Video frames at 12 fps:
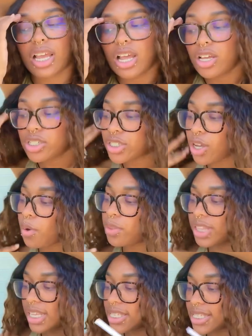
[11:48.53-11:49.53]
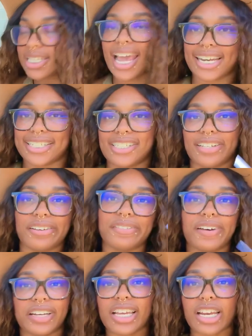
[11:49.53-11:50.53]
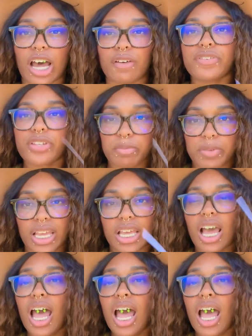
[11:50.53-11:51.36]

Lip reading: So this scent, funnily enough, to me,